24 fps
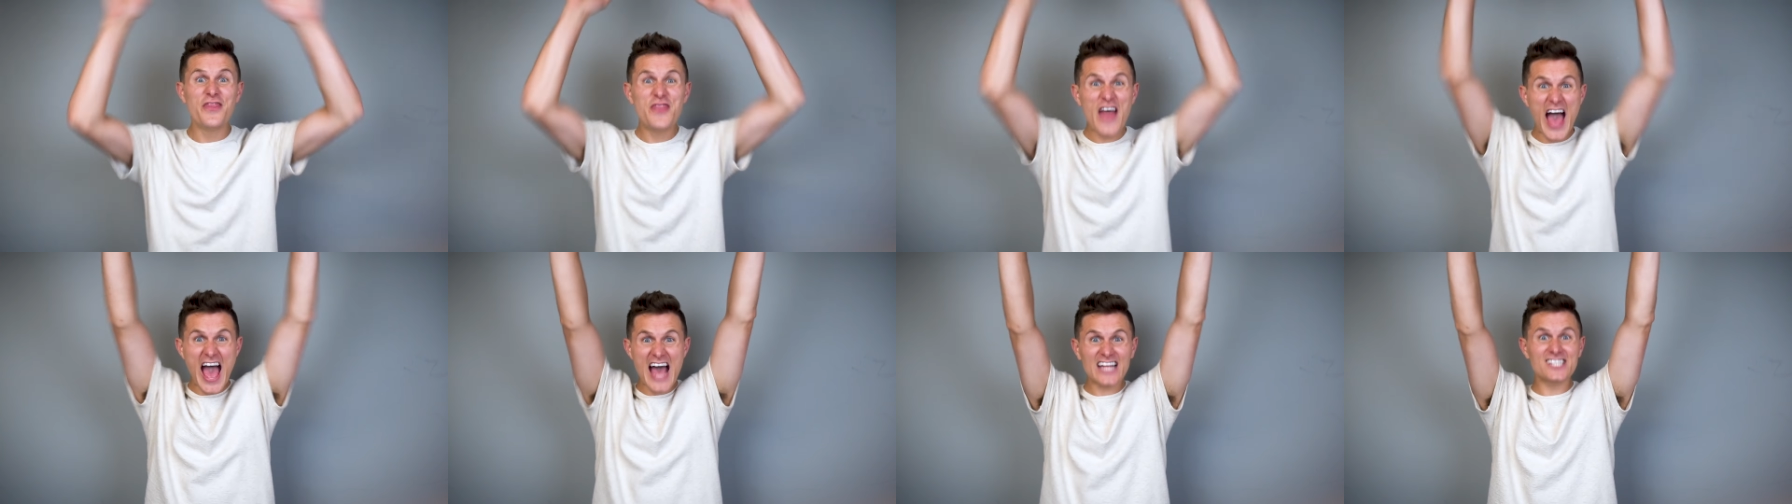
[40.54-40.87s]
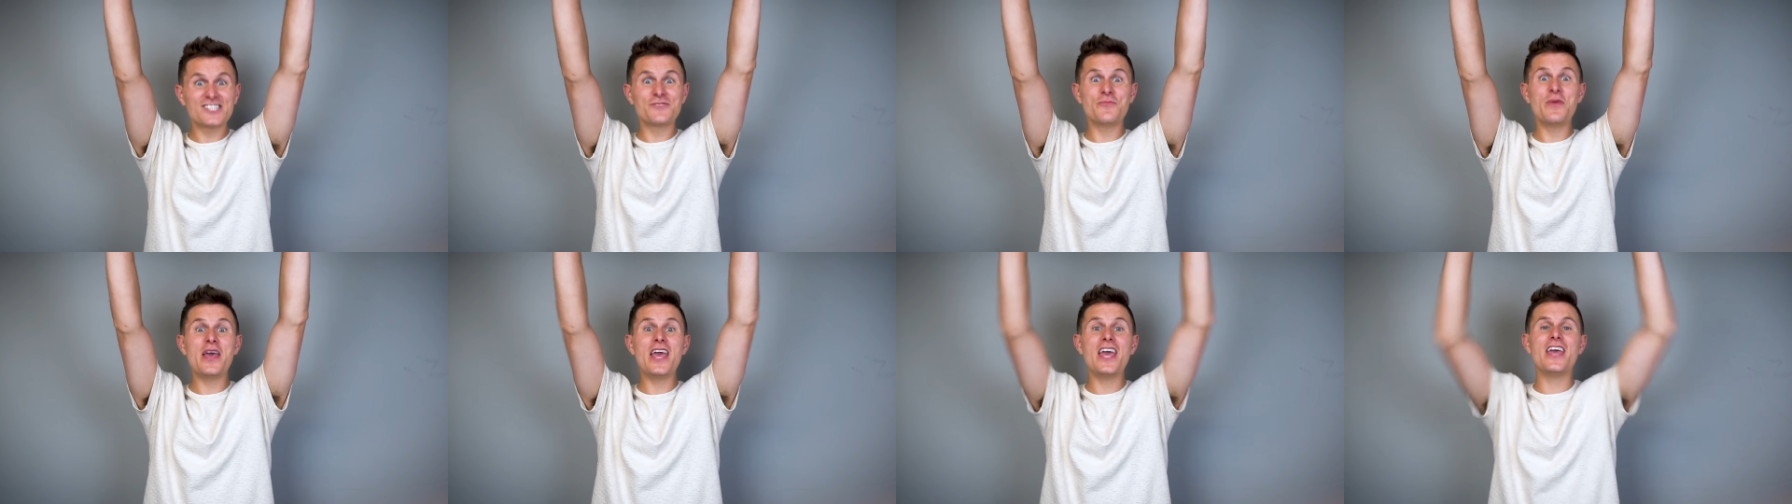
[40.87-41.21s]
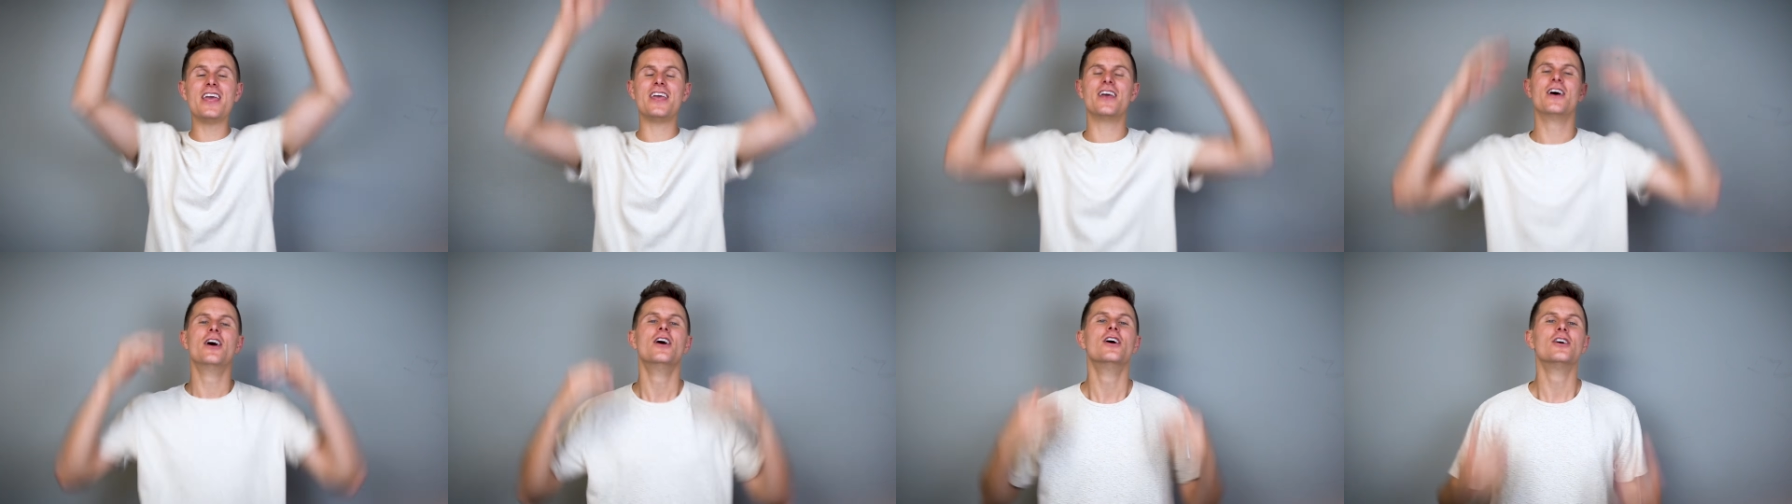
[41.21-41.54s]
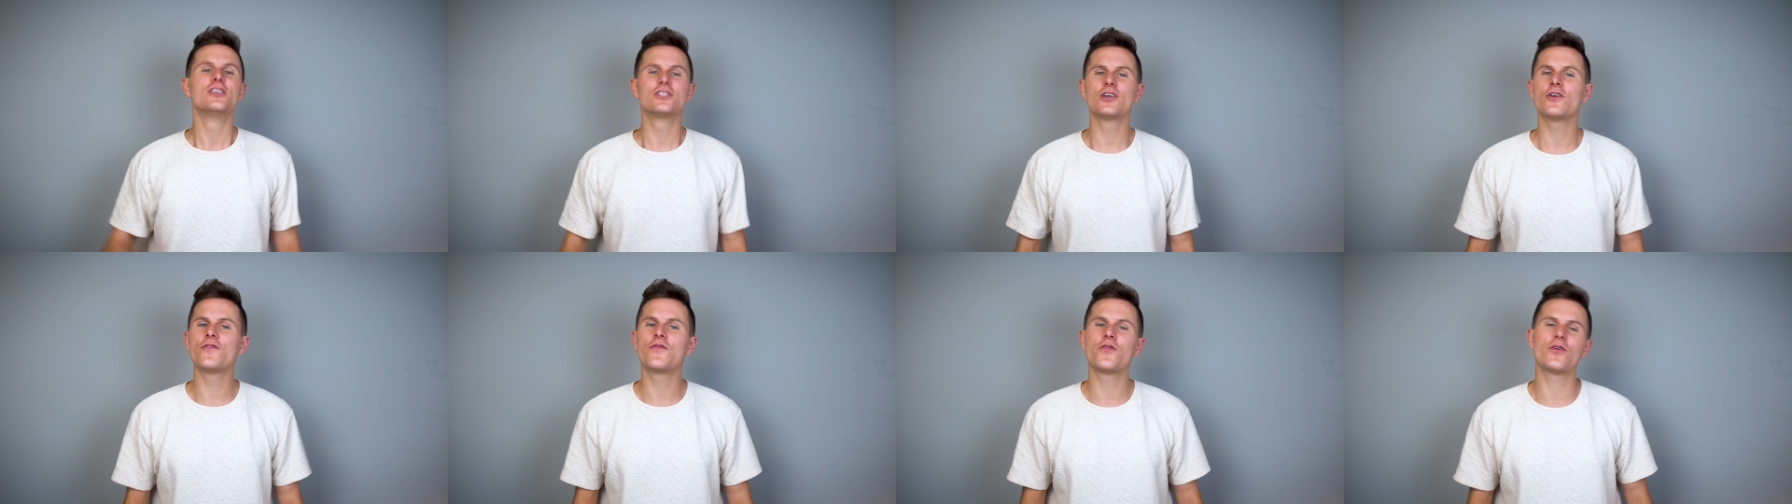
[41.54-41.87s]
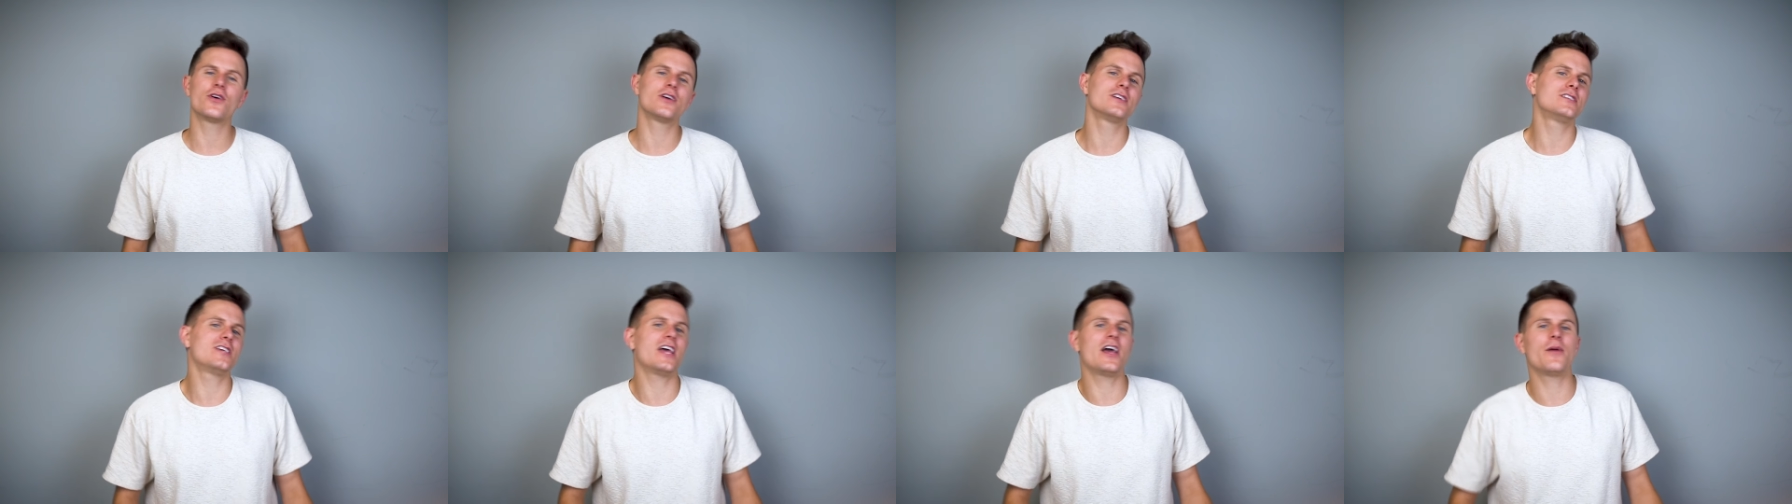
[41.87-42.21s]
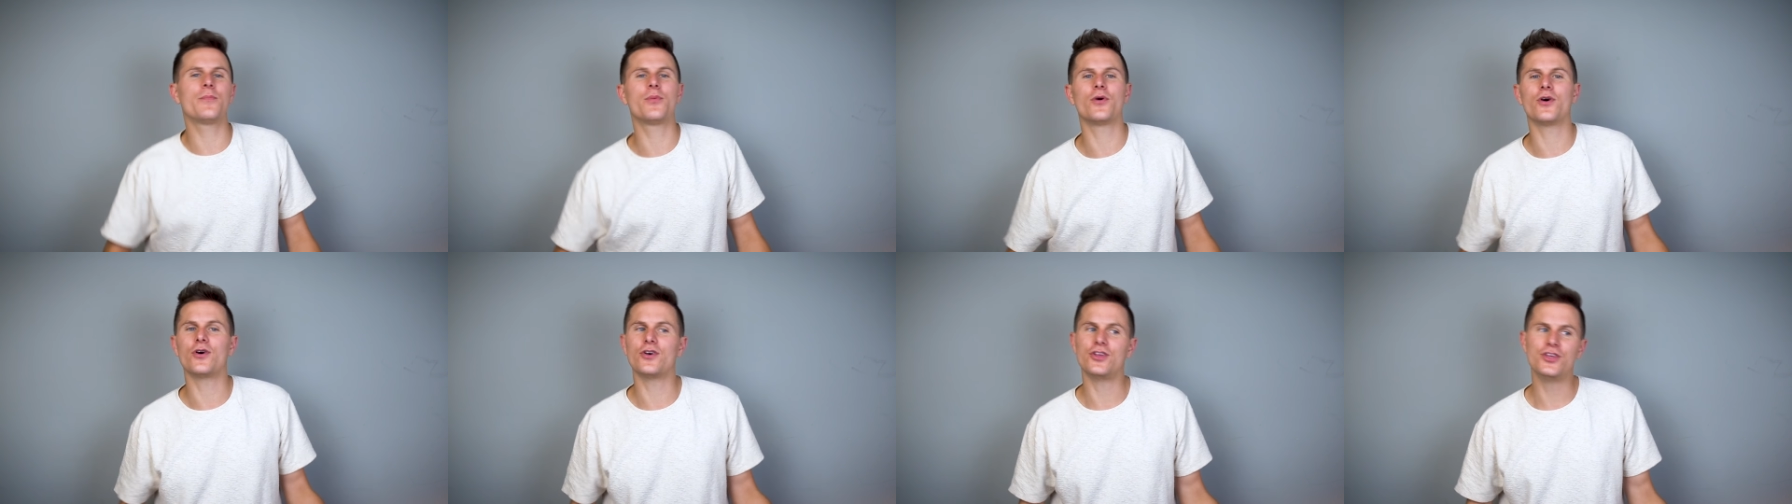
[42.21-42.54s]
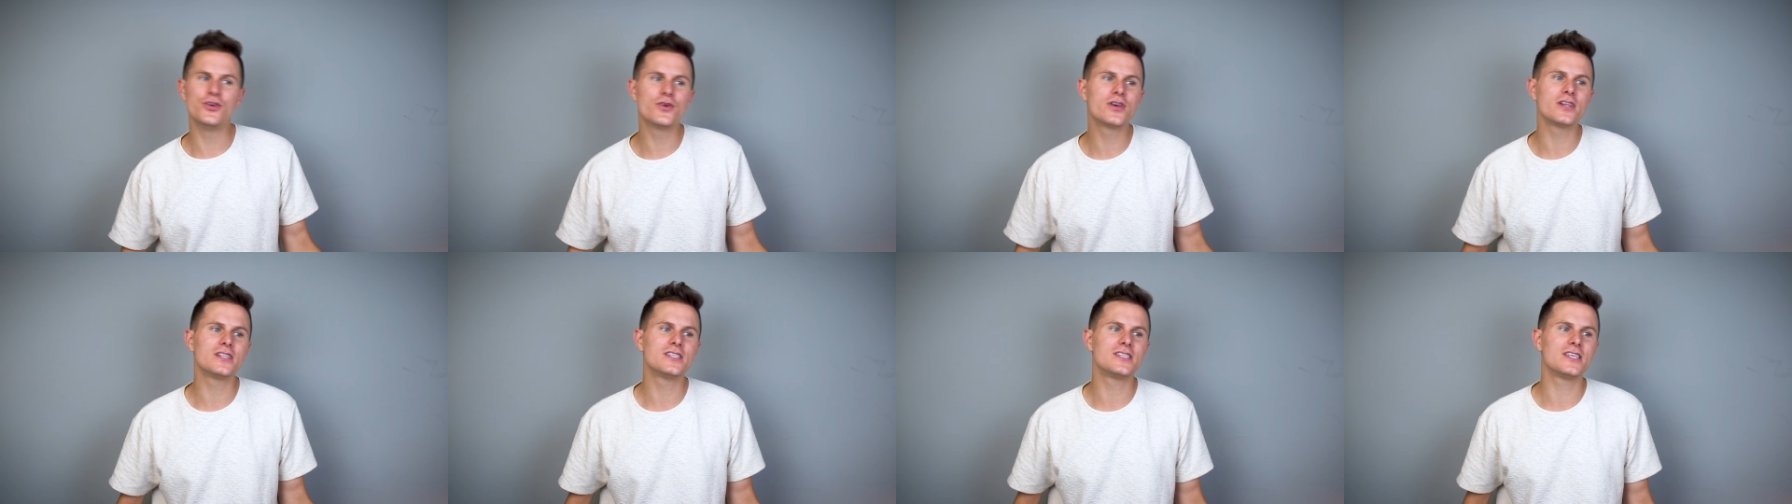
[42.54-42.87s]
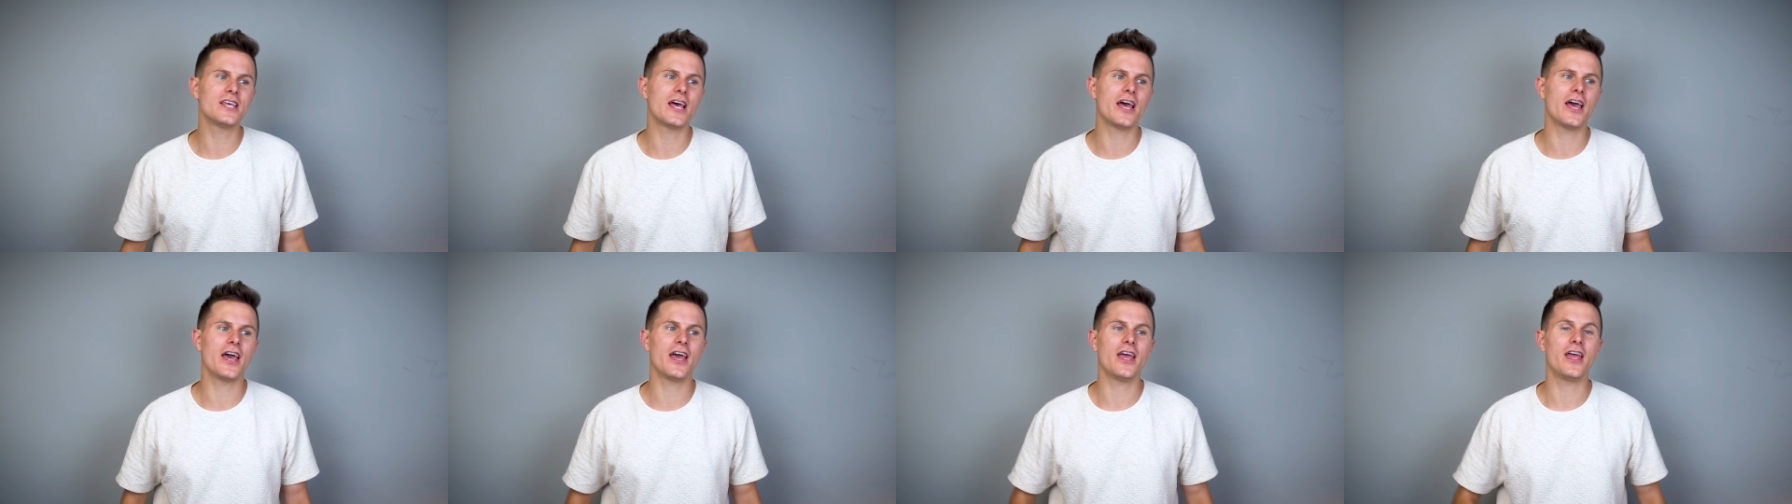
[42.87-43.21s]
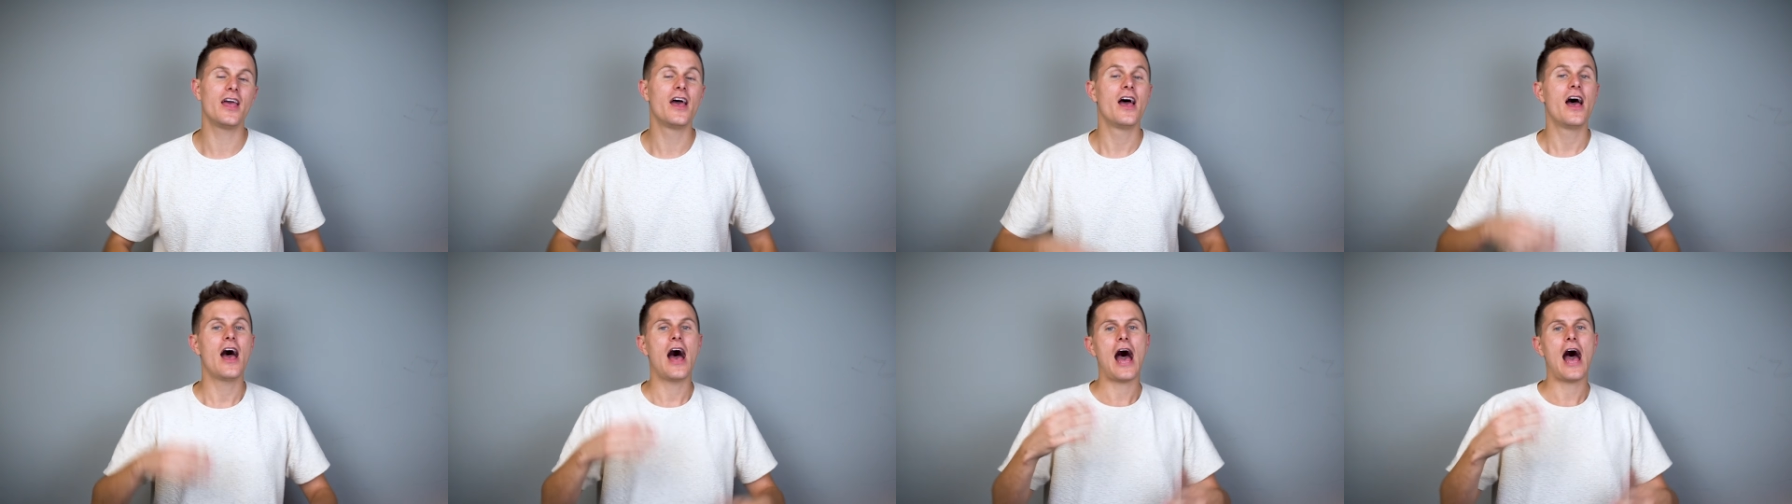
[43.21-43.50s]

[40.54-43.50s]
That's me. So, for example, you could say,